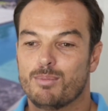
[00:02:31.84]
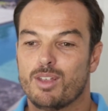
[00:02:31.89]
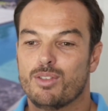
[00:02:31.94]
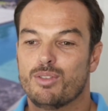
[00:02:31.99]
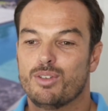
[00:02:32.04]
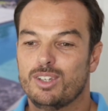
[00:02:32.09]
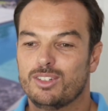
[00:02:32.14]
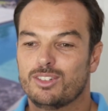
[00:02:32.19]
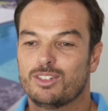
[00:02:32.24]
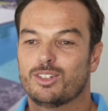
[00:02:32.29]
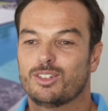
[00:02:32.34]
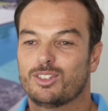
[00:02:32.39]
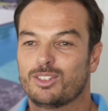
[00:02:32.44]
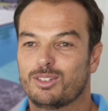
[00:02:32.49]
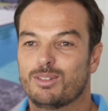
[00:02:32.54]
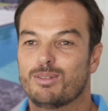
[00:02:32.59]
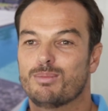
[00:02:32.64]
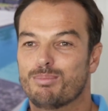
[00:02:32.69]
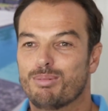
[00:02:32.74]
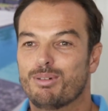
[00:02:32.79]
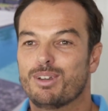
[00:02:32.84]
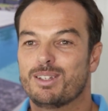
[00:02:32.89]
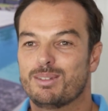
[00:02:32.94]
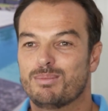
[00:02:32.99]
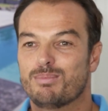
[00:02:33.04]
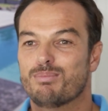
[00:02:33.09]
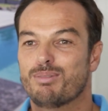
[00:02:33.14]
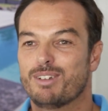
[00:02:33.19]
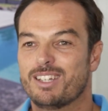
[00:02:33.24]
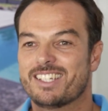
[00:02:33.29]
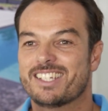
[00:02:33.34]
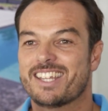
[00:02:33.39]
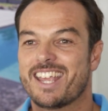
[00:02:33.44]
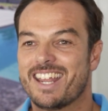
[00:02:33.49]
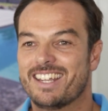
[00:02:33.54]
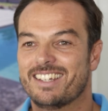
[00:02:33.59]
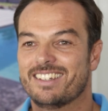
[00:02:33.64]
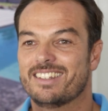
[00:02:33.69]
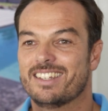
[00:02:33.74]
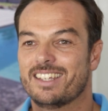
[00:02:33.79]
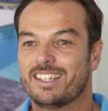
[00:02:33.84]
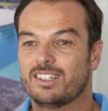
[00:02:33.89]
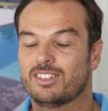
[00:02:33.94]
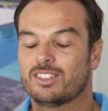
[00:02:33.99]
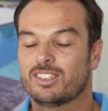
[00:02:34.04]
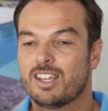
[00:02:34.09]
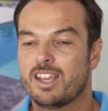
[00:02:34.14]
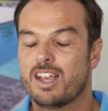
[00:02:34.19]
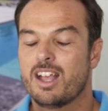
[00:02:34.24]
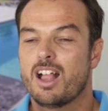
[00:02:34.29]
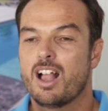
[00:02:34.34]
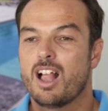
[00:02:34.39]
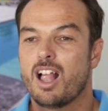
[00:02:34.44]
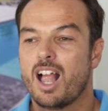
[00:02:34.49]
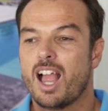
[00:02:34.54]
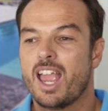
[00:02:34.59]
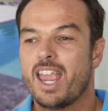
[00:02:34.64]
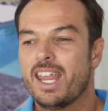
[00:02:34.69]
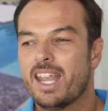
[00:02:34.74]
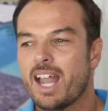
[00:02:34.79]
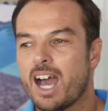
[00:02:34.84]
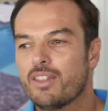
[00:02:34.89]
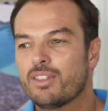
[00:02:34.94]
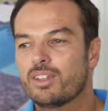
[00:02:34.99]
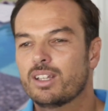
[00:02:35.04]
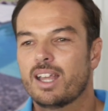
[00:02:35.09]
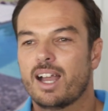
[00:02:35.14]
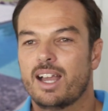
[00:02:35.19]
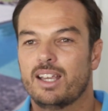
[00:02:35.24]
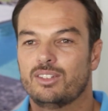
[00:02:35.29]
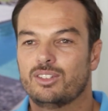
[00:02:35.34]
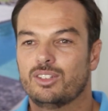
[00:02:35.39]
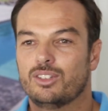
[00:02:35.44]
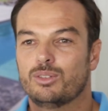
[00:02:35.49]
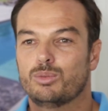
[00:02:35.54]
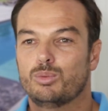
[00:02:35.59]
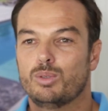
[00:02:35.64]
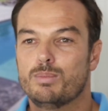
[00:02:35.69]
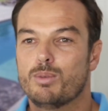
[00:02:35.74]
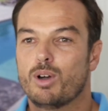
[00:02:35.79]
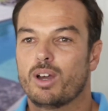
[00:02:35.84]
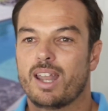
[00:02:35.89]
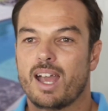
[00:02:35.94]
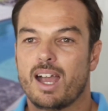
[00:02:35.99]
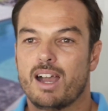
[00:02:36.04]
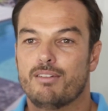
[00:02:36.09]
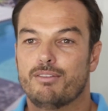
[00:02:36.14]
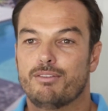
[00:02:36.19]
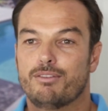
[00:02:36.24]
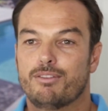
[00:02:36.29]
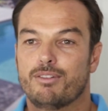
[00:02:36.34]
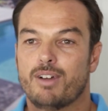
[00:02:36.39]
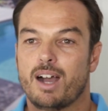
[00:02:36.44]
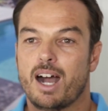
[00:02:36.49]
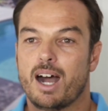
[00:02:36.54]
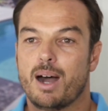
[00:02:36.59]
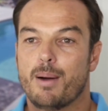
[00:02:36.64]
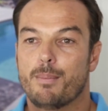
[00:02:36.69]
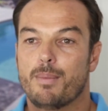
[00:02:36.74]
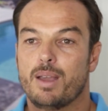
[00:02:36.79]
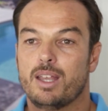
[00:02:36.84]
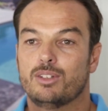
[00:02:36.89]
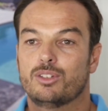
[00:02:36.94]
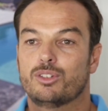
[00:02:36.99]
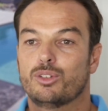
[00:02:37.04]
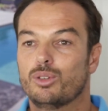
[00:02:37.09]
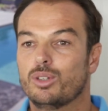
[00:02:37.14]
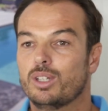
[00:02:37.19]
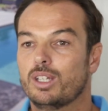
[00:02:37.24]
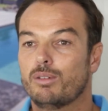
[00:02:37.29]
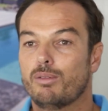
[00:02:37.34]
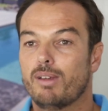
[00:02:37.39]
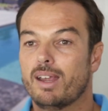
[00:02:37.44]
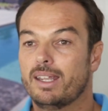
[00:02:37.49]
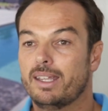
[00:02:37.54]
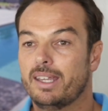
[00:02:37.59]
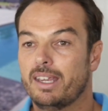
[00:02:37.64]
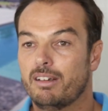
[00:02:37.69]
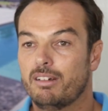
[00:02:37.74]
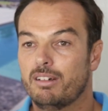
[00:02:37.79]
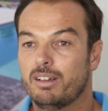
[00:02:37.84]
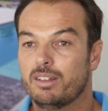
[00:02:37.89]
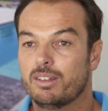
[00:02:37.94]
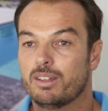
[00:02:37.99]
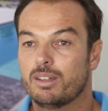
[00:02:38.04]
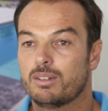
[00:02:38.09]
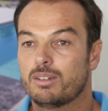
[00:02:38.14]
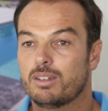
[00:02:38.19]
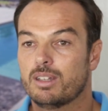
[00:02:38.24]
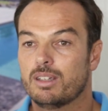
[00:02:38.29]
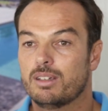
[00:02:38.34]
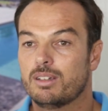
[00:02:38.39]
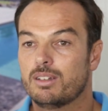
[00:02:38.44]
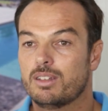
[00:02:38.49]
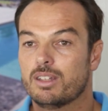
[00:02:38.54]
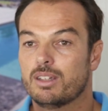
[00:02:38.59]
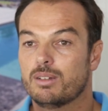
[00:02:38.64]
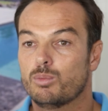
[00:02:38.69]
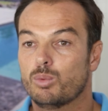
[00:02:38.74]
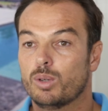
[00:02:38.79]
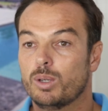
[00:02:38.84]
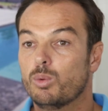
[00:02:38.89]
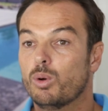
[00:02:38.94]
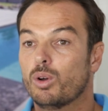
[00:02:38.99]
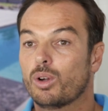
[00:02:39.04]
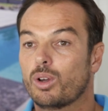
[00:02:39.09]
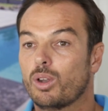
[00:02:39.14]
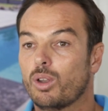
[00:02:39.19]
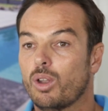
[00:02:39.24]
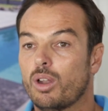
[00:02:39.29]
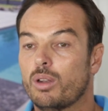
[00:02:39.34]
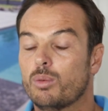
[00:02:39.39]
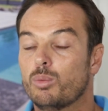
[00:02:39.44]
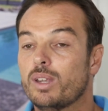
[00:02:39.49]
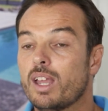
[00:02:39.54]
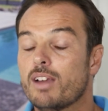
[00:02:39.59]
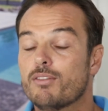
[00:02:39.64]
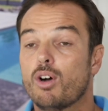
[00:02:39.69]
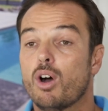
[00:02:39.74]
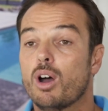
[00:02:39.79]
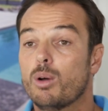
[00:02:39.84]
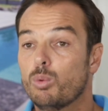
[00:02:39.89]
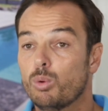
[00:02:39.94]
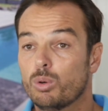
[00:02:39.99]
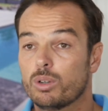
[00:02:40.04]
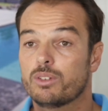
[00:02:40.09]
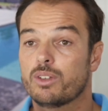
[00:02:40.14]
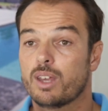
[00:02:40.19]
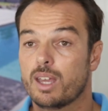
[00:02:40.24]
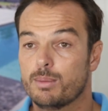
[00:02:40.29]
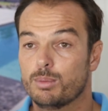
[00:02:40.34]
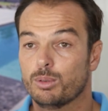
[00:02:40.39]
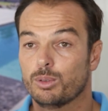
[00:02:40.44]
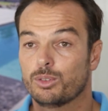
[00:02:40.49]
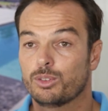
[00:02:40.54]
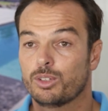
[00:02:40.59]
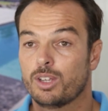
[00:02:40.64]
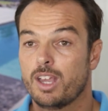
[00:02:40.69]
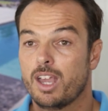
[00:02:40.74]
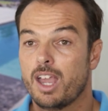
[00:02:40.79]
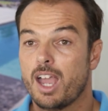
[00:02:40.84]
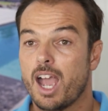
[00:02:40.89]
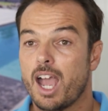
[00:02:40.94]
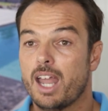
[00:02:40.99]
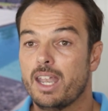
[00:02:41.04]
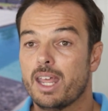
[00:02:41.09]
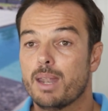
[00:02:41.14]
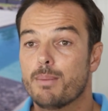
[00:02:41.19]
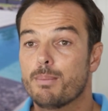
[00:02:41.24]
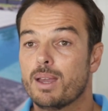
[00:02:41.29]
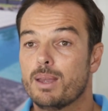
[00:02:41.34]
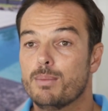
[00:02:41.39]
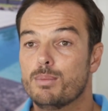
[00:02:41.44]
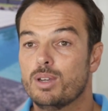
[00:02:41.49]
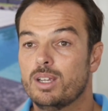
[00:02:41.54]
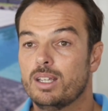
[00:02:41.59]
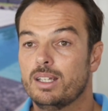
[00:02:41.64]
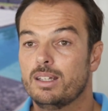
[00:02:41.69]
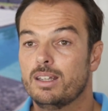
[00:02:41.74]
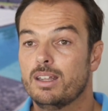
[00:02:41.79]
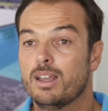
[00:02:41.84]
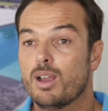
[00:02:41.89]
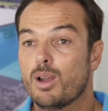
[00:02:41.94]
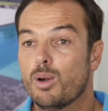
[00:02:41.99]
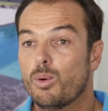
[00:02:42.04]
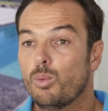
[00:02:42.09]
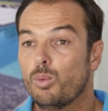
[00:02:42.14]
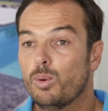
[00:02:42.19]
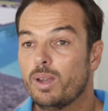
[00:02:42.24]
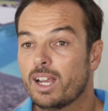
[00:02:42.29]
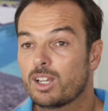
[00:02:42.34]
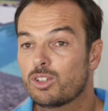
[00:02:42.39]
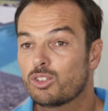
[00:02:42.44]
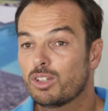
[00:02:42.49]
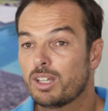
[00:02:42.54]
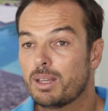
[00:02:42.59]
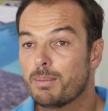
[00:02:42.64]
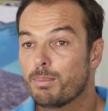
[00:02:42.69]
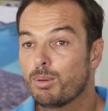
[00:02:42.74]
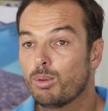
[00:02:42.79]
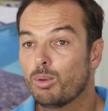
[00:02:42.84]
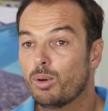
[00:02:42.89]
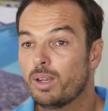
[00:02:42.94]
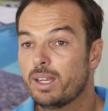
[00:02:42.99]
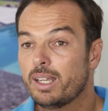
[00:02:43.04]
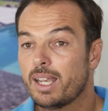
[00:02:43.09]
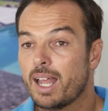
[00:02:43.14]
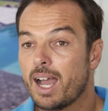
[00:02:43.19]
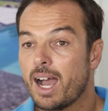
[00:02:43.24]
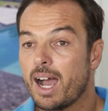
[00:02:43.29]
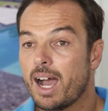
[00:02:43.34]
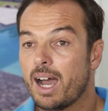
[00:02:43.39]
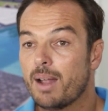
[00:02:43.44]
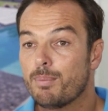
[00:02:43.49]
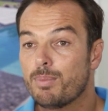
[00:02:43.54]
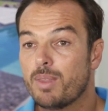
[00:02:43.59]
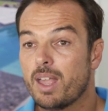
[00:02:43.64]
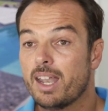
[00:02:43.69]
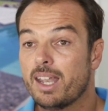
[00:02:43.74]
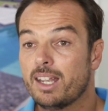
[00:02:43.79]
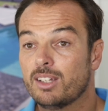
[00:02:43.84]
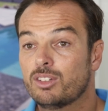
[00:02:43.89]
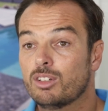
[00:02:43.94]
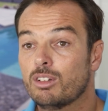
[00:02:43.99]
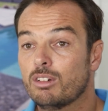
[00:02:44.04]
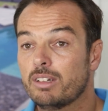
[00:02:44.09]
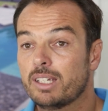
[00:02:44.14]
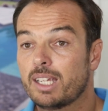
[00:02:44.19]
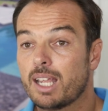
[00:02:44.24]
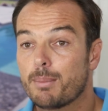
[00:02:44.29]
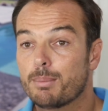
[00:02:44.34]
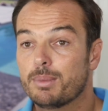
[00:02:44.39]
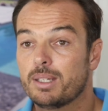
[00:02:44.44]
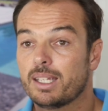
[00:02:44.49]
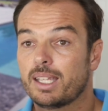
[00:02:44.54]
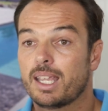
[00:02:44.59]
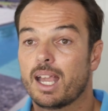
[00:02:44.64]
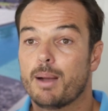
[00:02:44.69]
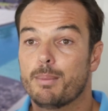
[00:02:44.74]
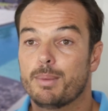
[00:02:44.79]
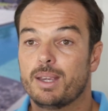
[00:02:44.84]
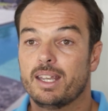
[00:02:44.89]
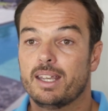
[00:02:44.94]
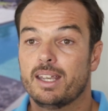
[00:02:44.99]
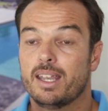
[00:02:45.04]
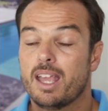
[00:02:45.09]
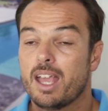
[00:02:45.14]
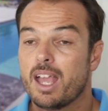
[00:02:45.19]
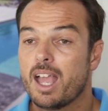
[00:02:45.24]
These are just pretty standard things. In other cases, we might have, and certainly around the area that we work a lot, we have high water tables. And that may mean we actually employ an ancillary company to come in